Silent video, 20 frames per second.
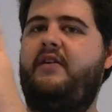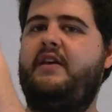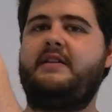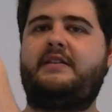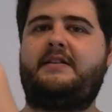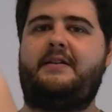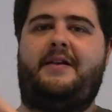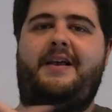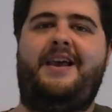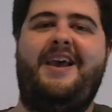
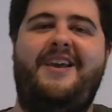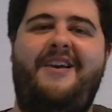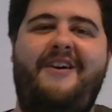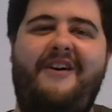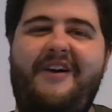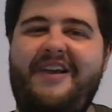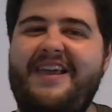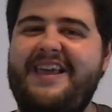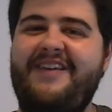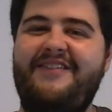
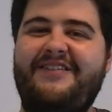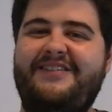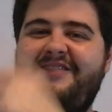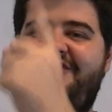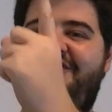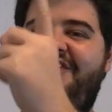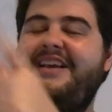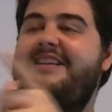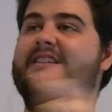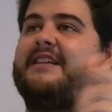his
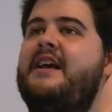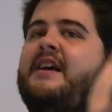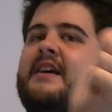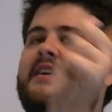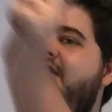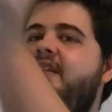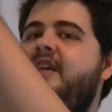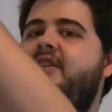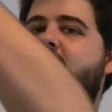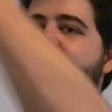face
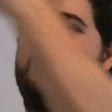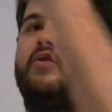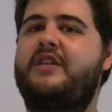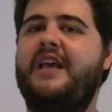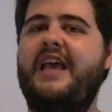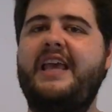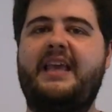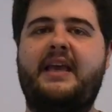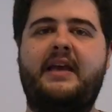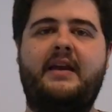just to
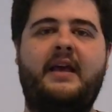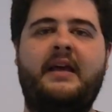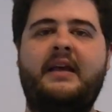take it,